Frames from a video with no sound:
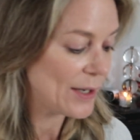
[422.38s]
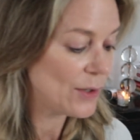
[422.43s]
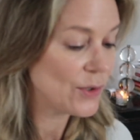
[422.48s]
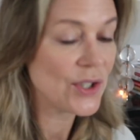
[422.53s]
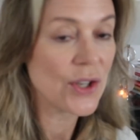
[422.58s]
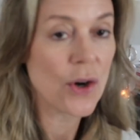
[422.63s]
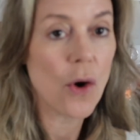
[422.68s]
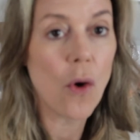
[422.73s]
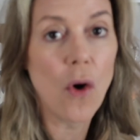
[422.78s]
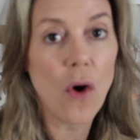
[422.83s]
I
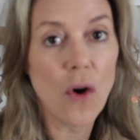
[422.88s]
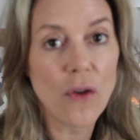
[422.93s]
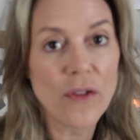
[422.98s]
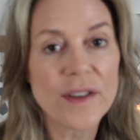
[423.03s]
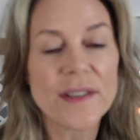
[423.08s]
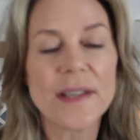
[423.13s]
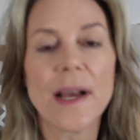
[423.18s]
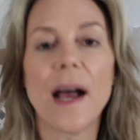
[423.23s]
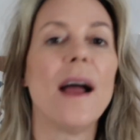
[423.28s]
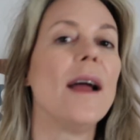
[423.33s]
use it all
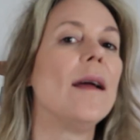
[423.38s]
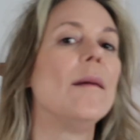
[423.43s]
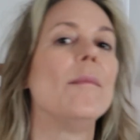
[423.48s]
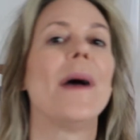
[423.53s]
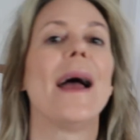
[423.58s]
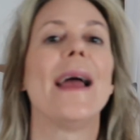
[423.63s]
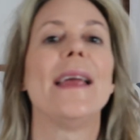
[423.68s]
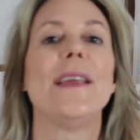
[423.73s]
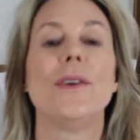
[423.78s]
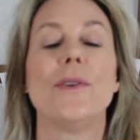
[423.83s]
the
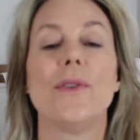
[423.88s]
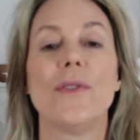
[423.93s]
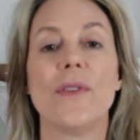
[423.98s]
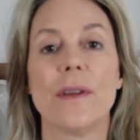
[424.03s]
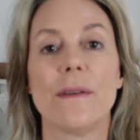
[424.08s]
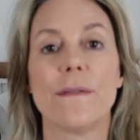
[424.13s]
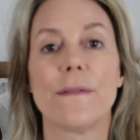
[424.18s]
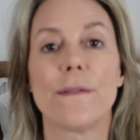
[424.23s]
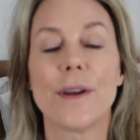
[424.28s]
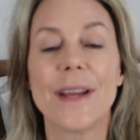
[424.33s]
time. I use
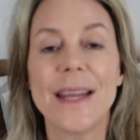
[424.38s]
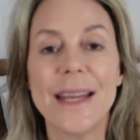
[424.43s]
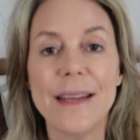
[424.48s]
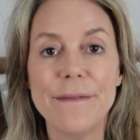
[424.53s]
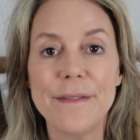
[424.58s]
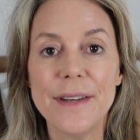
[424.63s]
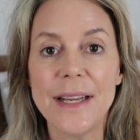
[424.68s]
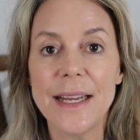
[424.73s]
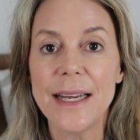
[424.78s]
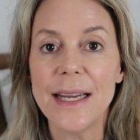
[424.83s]
it for
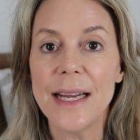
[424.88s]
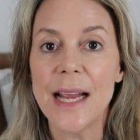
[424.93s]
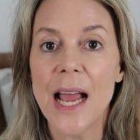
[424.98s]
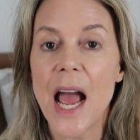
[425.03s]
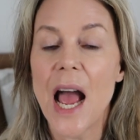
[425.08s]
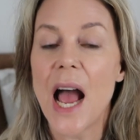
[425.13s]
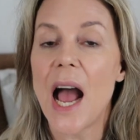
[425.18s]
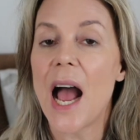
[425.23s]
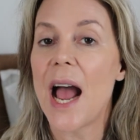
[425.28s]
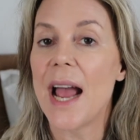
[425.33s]
evening.
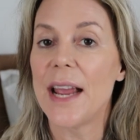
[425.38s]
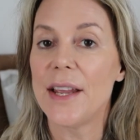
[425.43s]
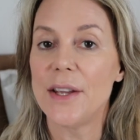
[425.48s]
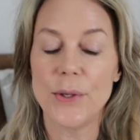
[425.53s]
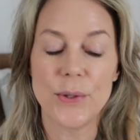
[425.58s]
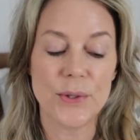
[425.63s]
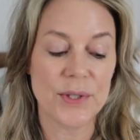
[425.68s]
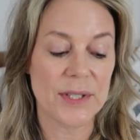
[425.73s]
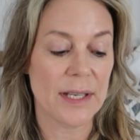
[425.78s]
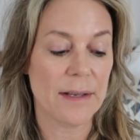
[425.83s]
I
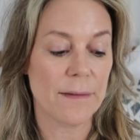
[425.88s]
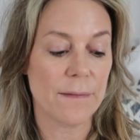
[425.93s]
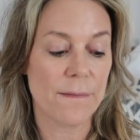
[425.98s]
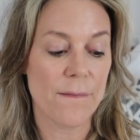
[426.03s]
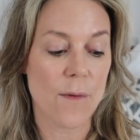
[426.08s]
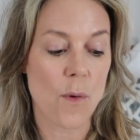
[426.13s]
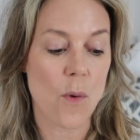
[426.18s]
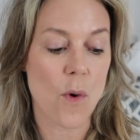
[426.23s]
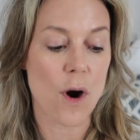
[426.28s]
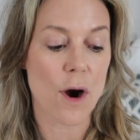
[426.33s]
use it
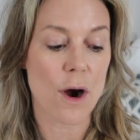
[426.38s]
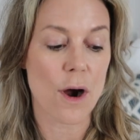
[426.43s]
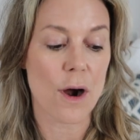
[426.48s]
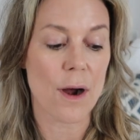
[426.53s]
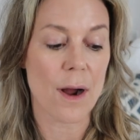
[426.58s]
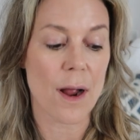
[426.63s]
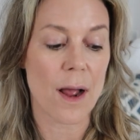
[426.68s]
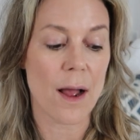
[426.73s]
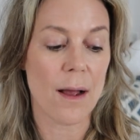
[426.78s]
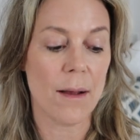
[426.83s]

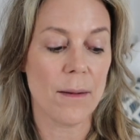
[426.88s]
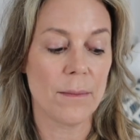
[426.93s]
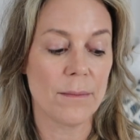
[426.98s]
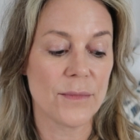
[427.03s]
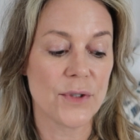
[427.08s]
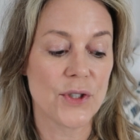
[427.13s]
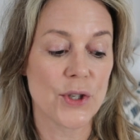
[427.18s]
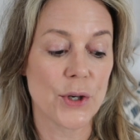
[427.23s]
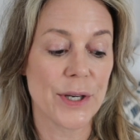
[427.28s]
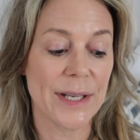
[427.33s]
for
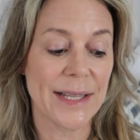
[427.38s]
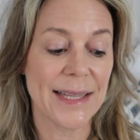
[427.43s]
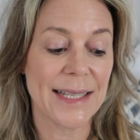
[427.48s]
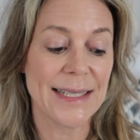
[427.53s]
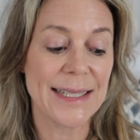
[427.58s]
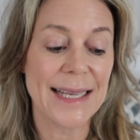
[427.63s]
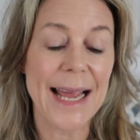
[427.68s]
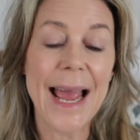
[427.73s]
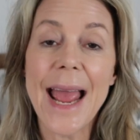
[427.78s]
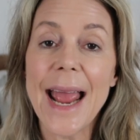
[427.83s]
during the
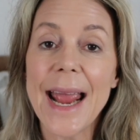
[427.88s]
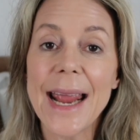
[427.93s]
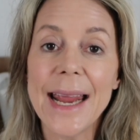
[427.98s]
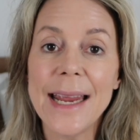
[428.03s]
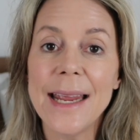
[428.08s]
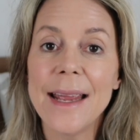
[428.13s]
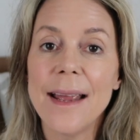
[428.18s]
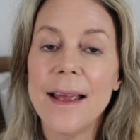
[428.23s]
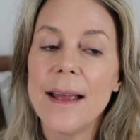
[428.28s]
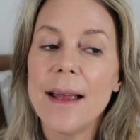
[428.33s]

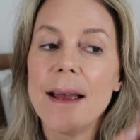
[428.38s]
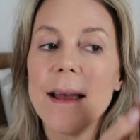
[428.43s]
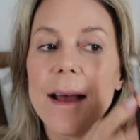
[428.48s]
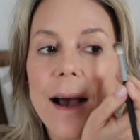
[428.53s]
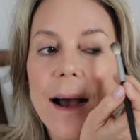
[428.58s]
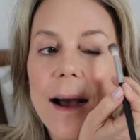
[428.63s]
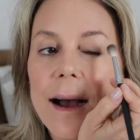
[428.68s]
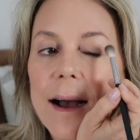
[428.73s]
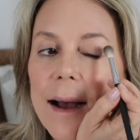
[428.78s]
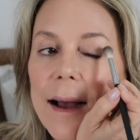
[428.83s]
day.
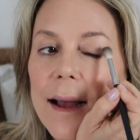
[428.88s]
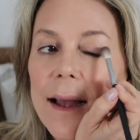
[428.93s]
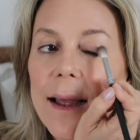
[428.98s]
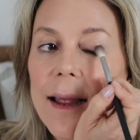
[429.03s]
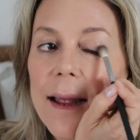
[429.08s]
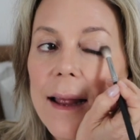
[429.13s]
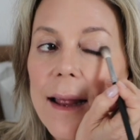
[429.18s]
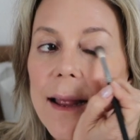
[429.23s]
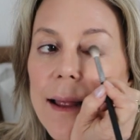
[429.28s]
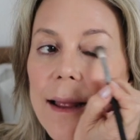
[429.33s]

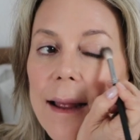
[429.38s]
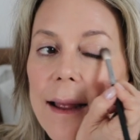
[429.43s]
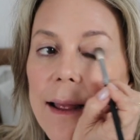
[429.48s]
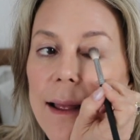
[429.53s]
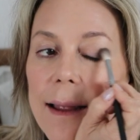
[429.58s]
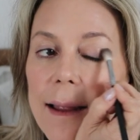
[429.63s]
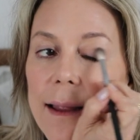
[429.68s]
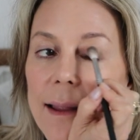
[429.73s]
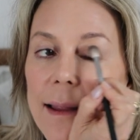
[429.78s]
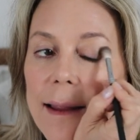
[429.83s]

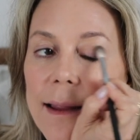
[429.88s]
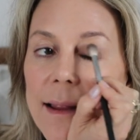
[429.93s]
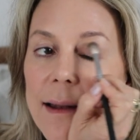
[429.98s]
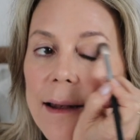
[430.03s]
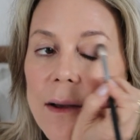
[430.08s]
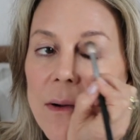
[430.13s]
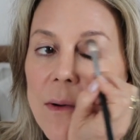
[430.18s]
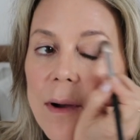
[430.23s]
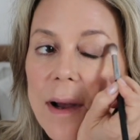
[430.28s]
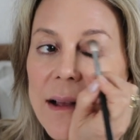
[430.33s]
You
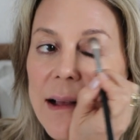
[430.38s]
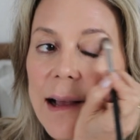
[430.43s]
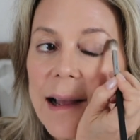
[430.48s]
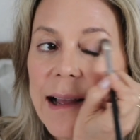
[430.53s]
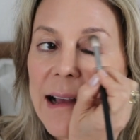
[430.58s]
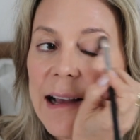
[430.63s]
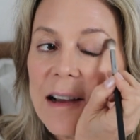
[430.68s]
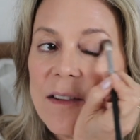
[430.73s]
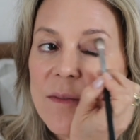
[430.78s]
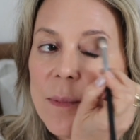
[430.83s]
know, I
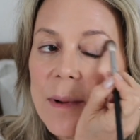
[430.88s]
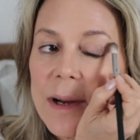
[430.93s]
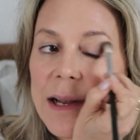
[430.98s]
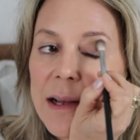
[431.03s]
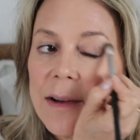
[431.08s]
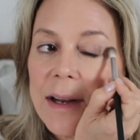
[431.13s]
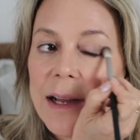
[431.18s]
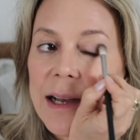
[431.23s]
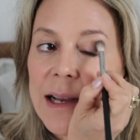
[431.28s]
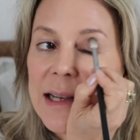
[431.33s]
have
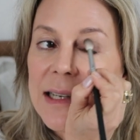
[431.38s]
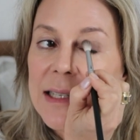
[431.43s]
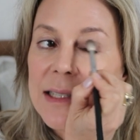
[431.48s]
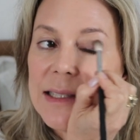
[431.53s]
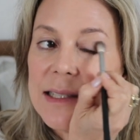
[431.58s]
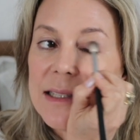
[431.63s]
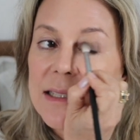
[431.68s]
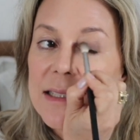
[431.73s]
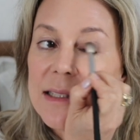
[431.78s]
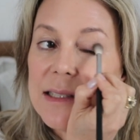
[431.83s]
brown
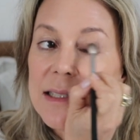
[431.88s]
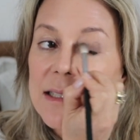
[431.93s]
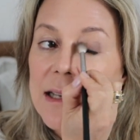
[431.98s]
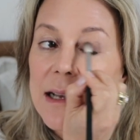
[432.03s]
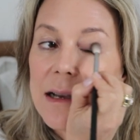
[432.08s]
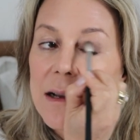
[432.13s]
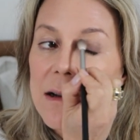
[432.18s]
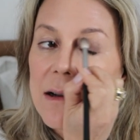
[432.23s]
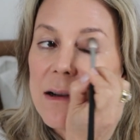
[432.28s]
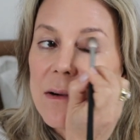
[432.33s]
eyes,
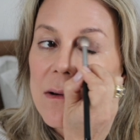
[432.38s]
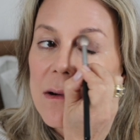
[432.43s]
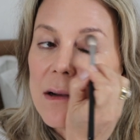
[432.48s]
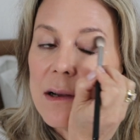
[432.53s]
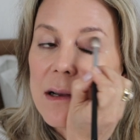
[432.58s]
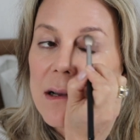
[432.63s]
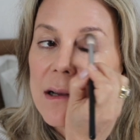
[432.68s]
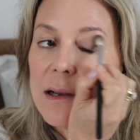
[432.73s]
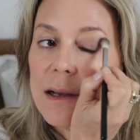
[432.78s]
so